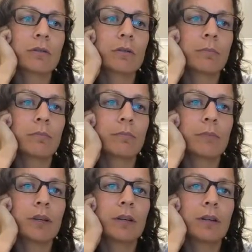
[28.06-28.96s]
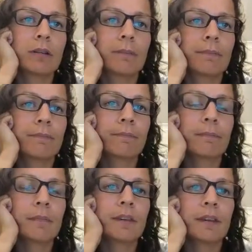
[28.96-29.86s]
Unleashed. Oh, done.
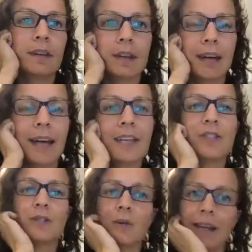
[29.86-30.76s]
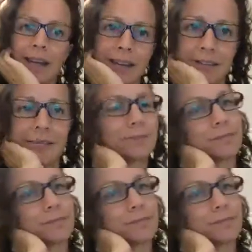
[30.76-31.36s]
How you doing?